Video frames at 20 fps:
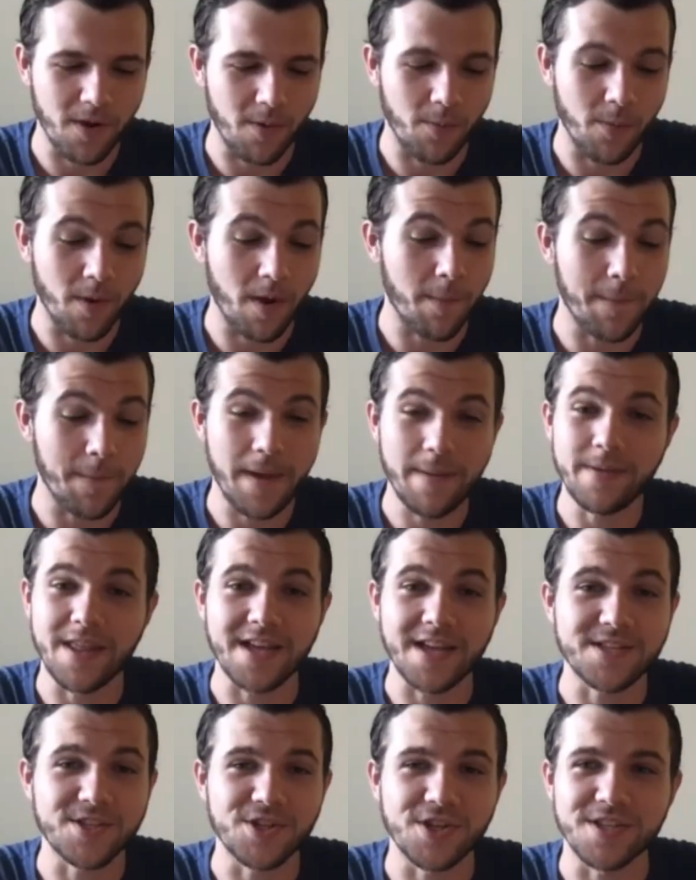Well, maybe
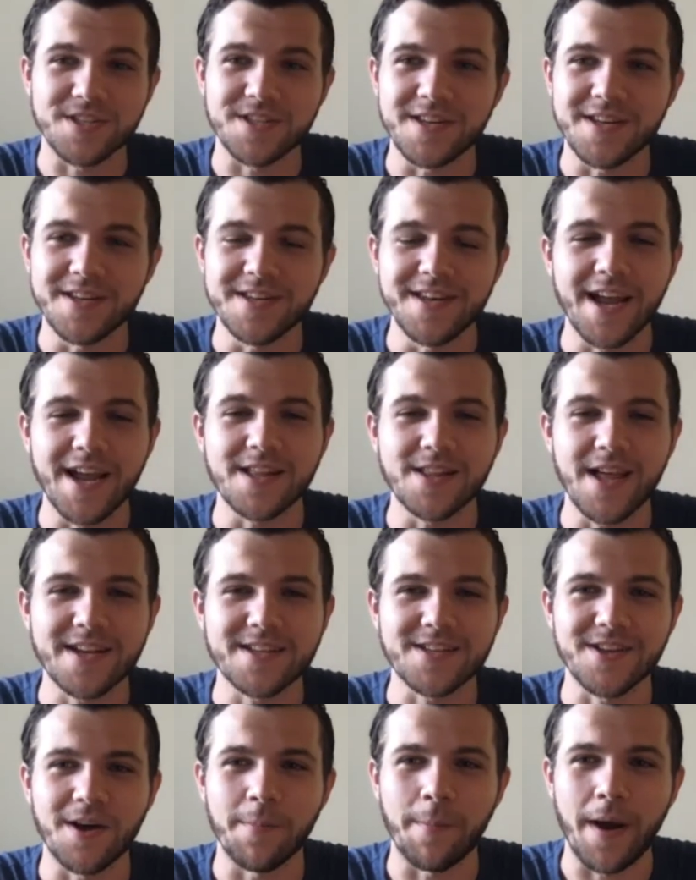that's just
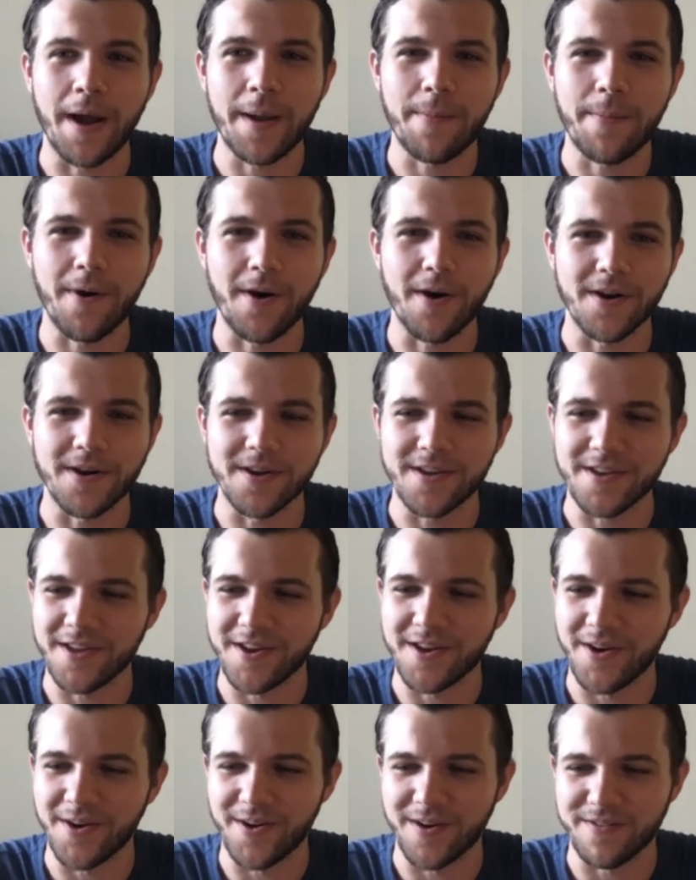neglect on my part,
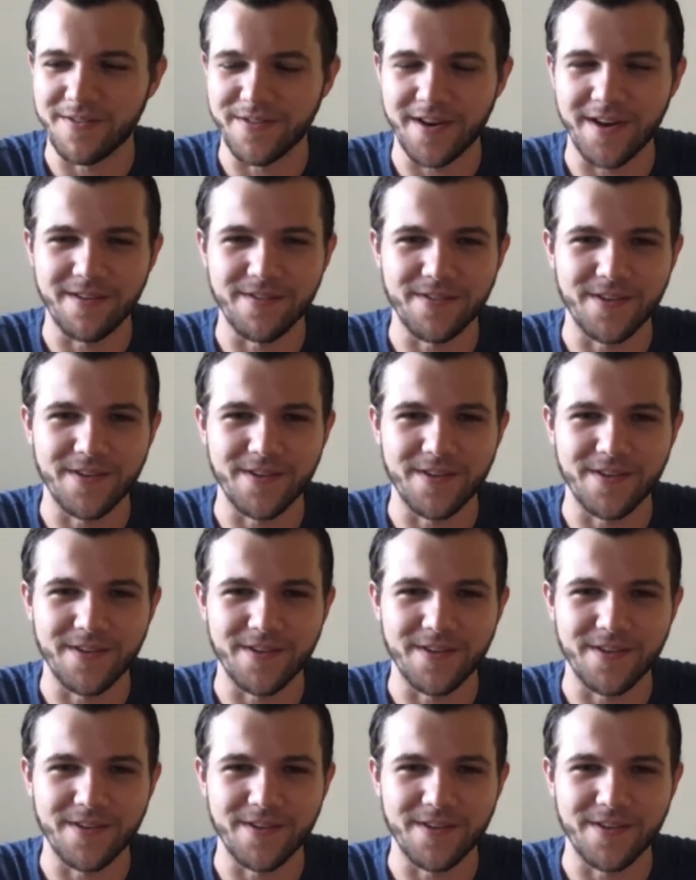you know, no, no.